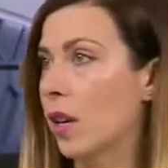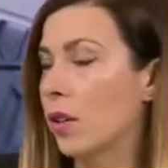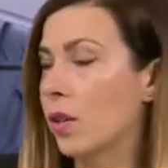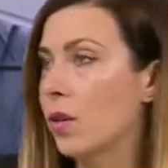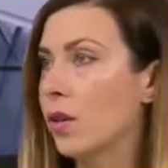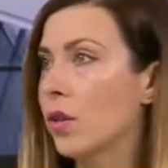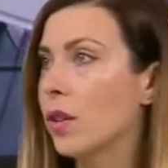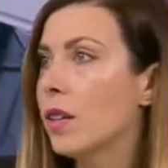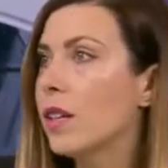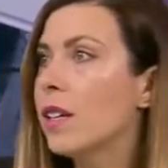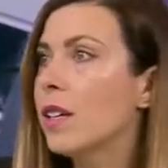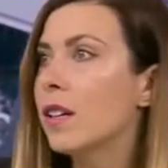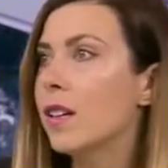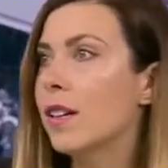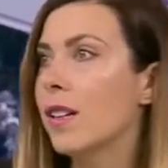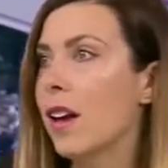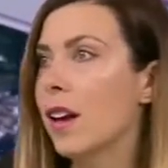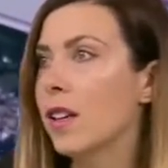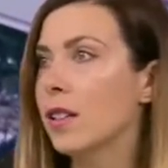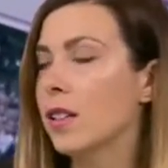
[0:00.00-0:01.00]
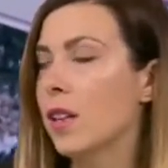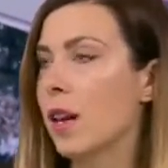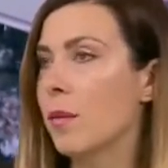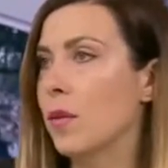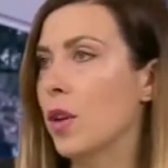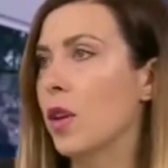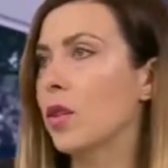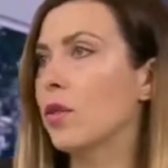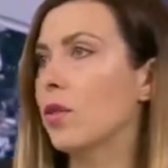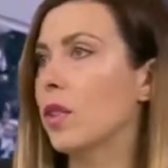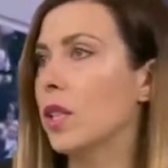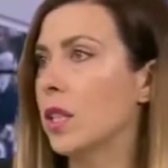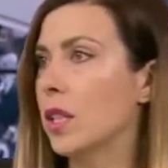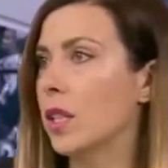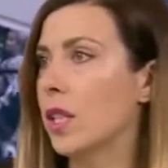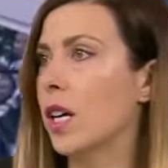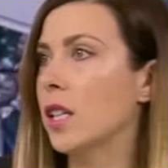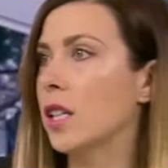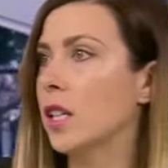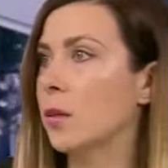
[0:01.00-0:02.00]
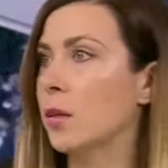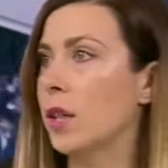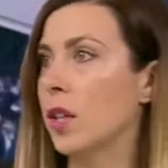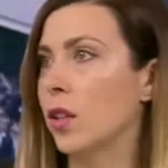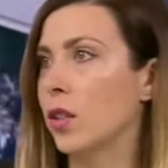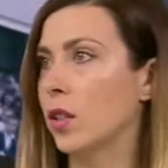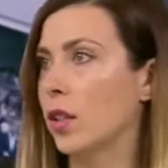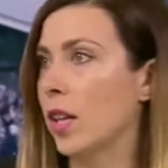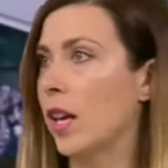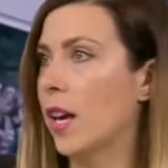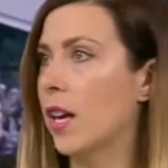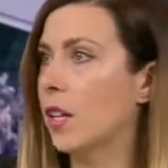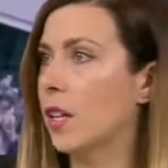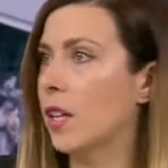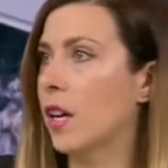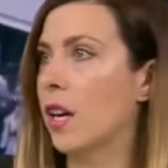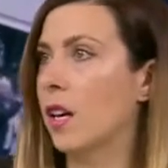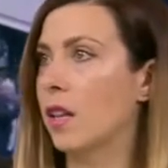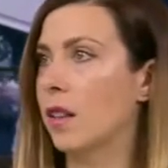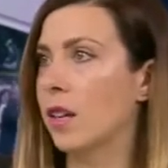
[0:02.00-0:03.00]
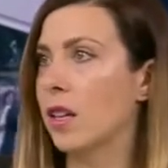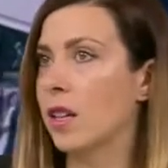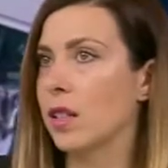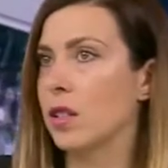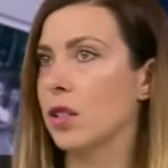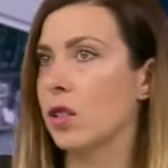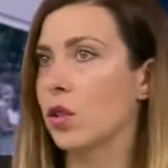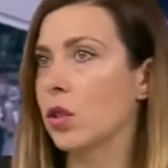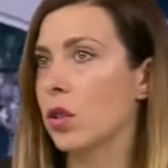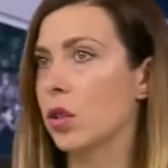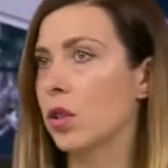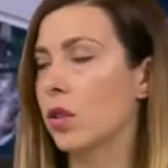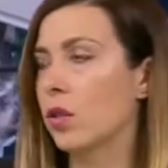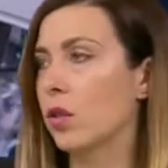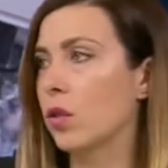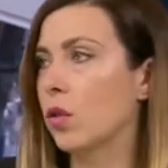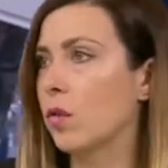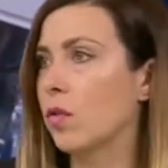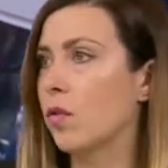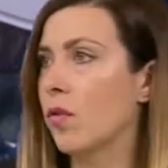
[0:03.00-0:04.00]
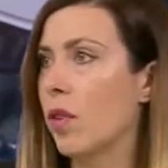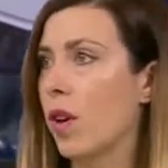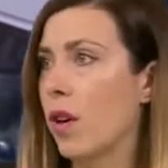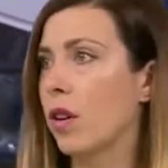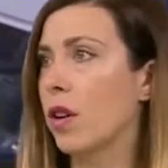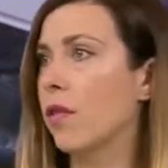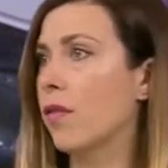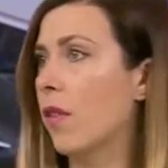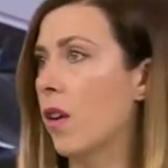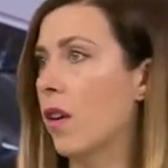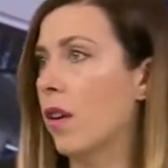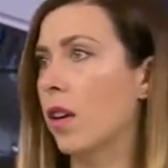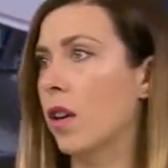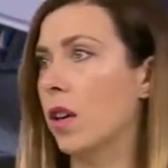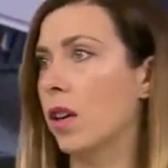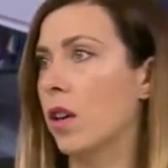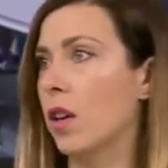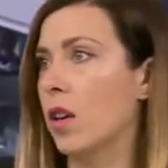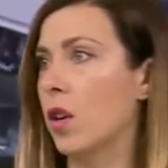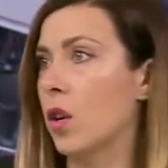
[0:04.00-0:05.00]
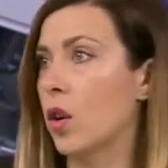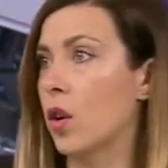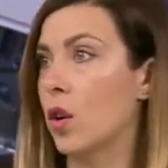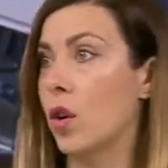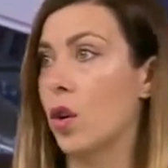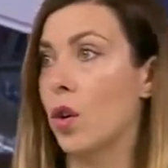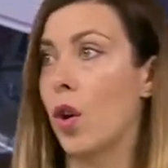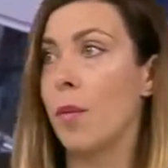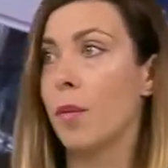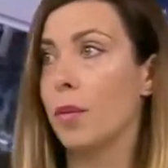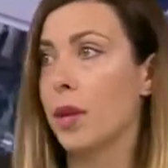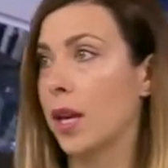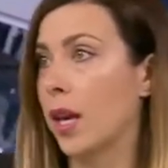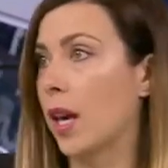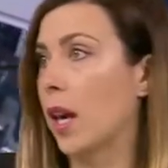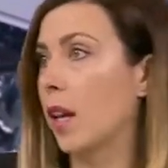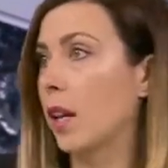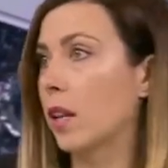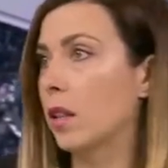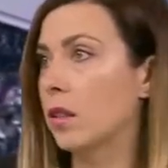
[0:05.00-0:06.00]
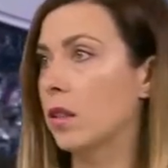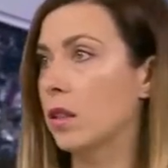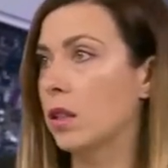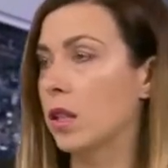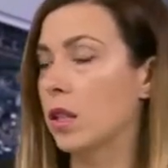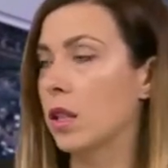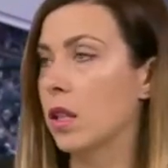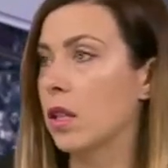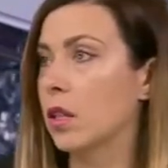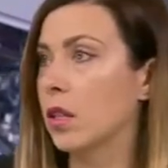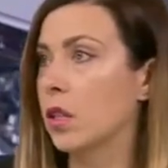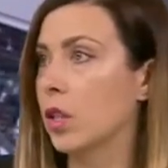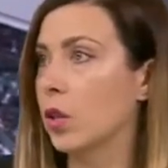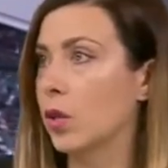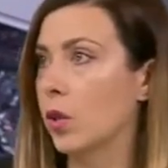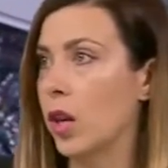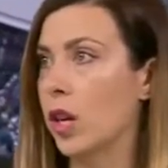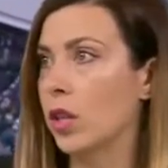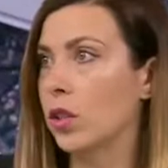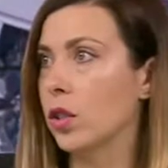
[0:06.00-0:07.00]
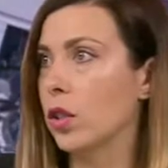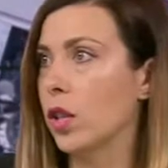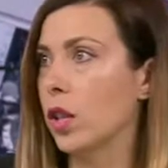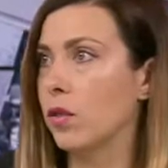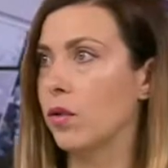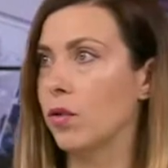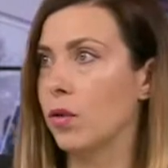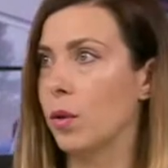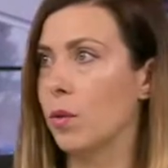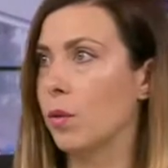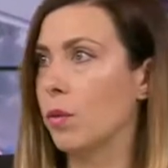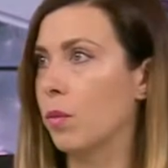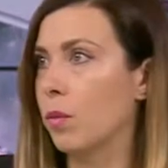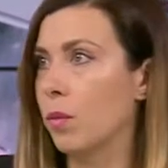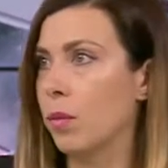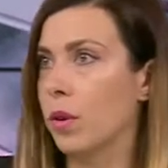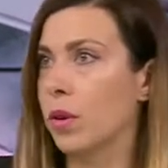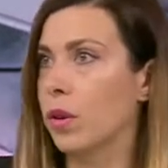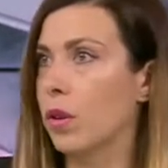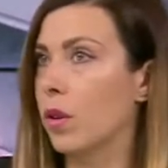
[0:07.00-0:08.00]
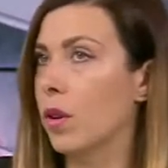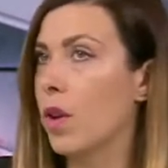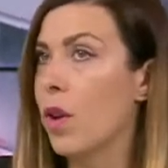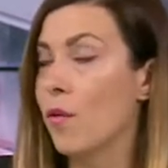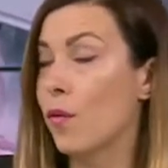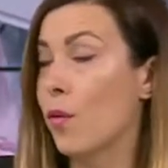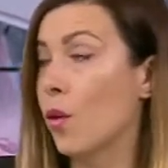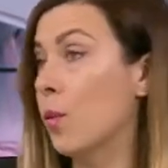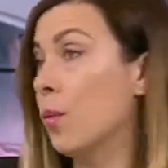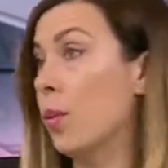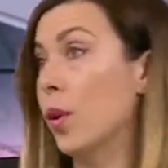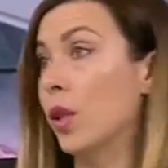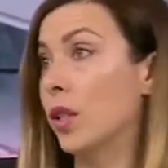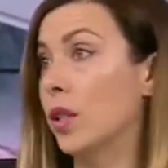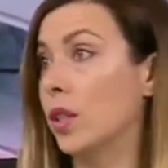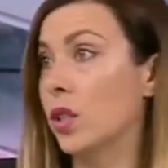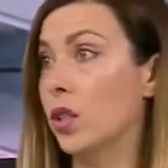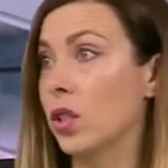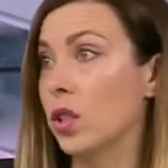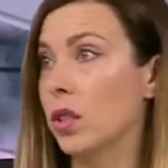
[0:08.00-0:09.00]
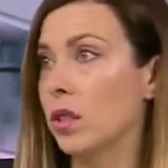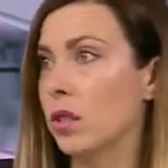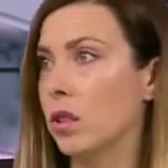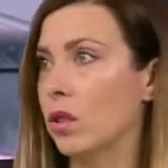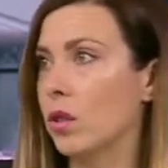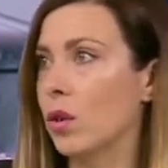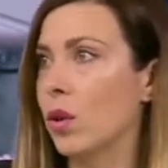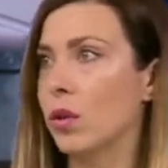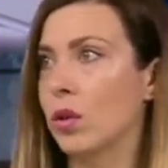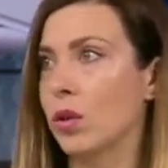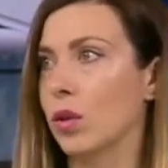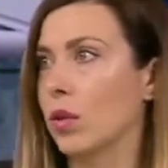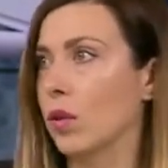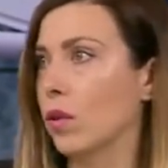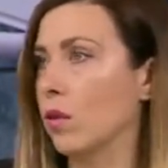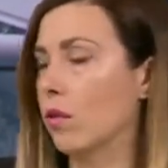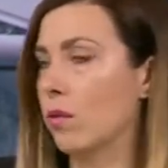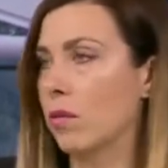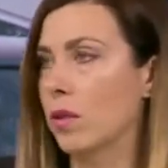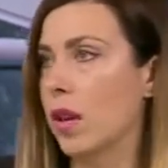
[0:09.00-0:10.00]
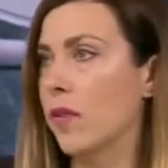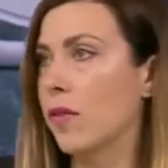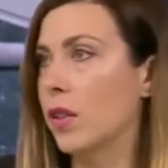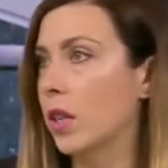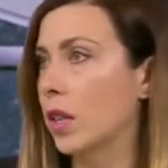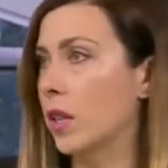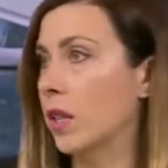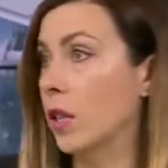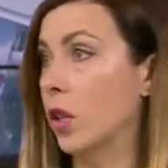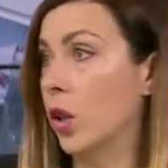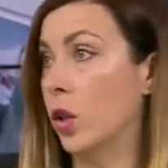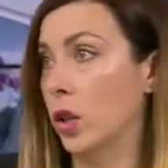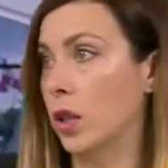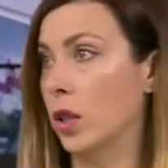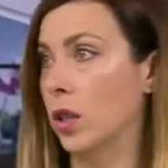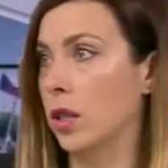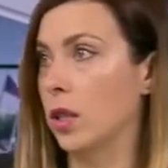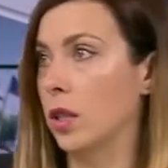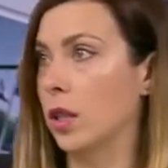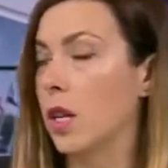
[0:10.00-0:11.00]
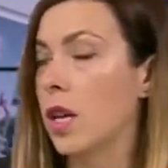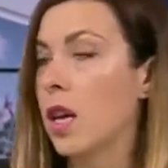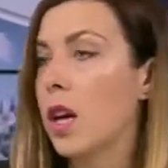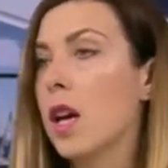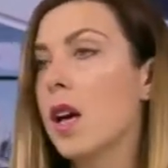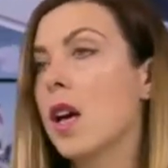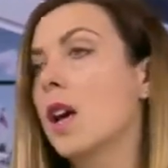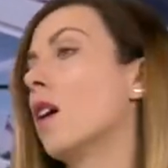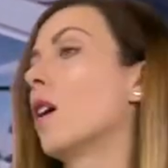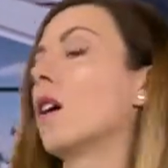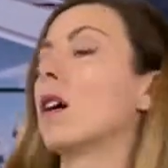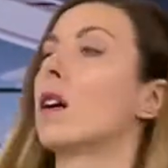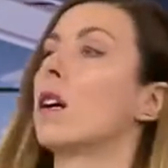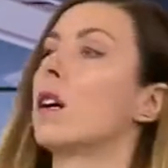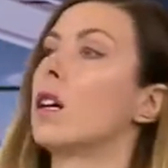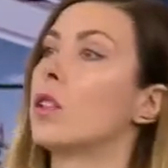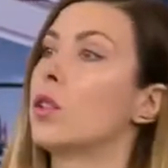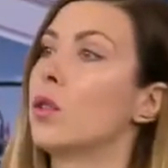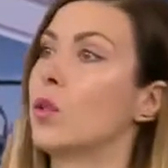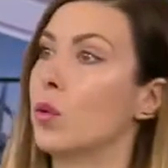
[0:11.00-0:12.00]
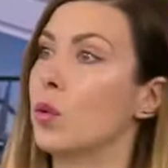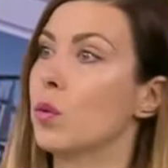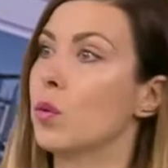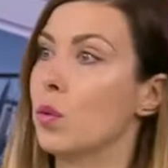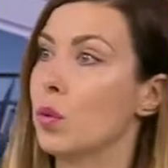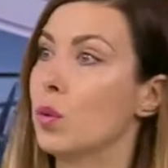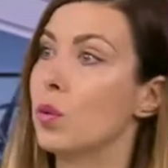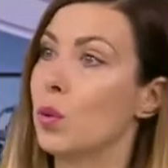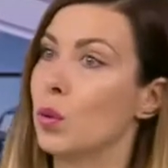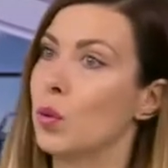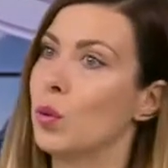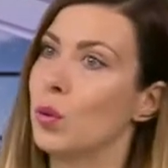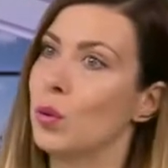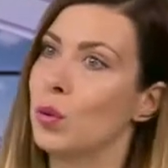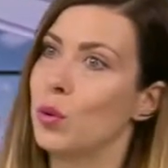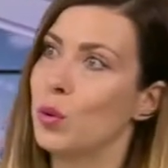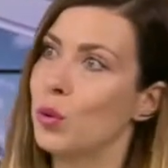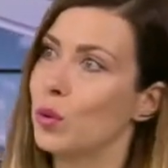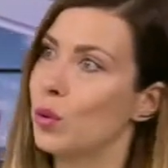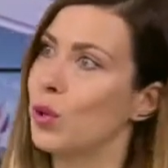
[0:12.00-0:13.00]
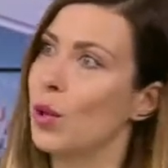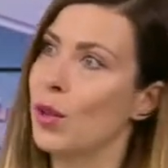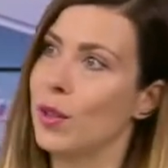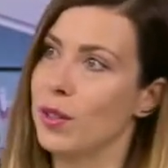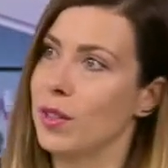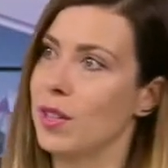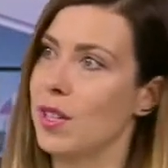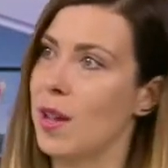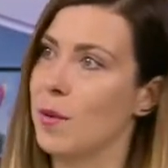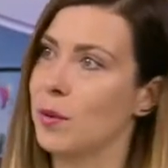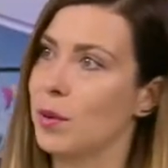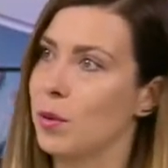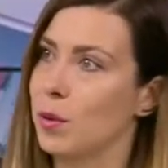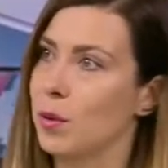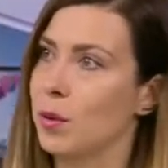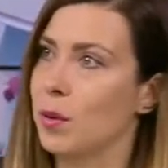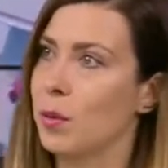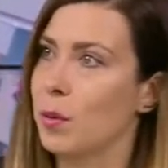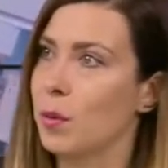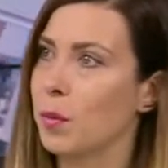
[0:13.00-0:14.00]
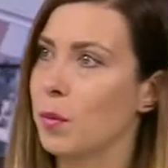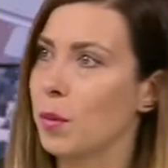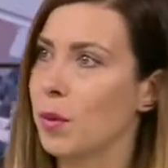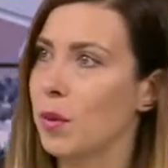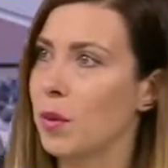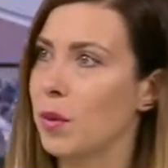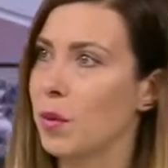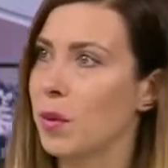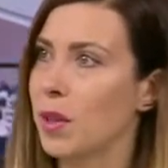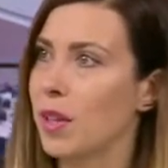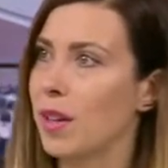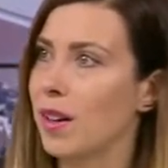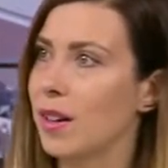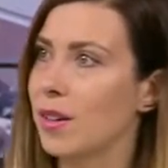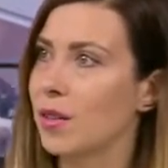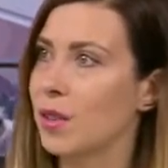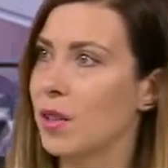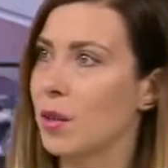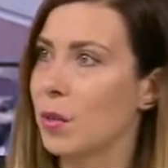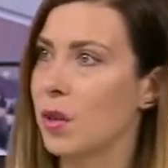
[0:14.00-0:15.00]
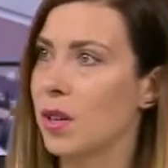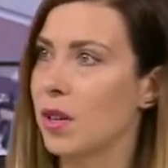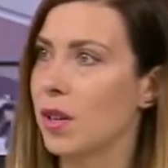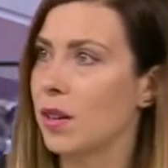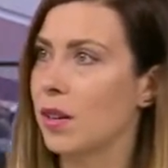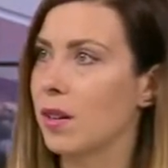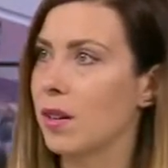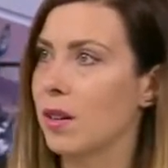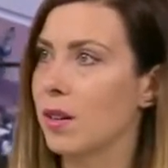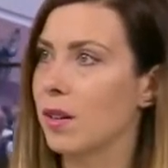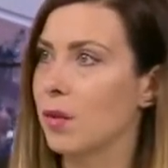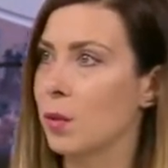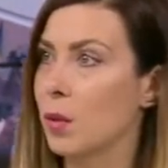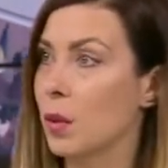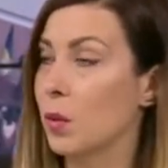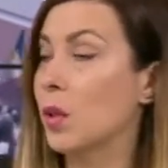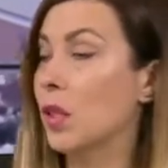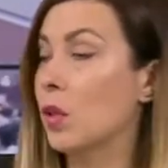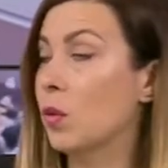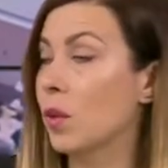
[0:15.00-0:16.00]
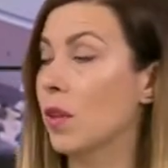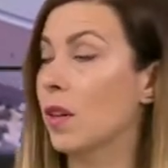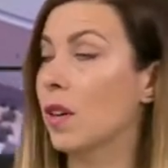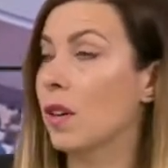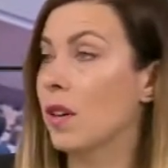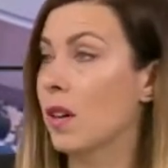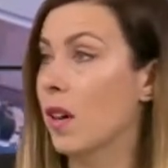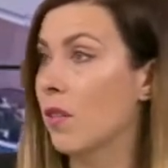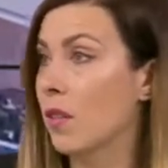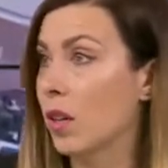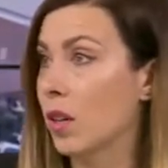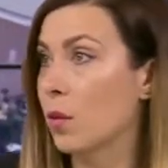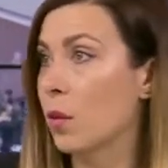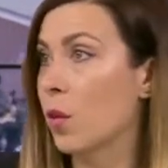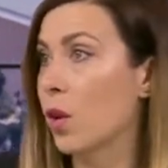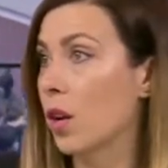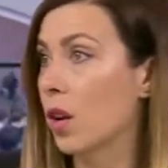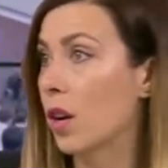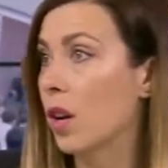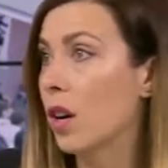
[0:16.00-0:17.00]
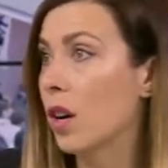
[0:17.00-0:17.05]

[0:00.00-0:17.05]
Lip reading: I don't hear that. I'm not criticizing because, again, I think it's a very, very complicated situation, and for politicians it's also definitely not easy to do certain steps with the country with which we are having a war.